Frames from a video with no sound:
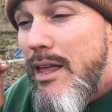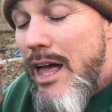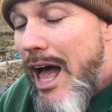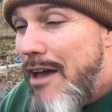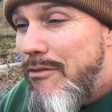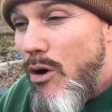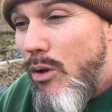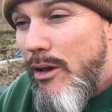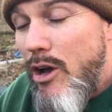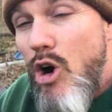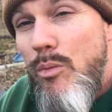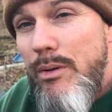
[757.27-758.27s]
I've only
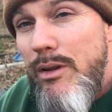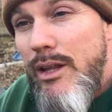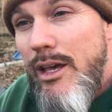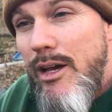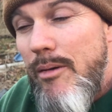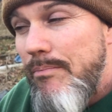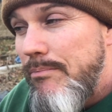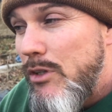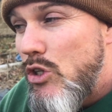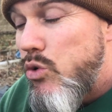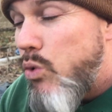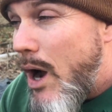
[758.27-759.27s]
opened them
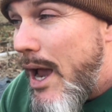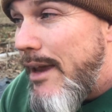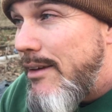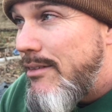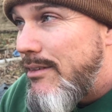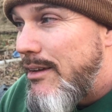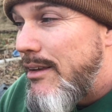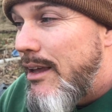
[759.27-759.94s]
twice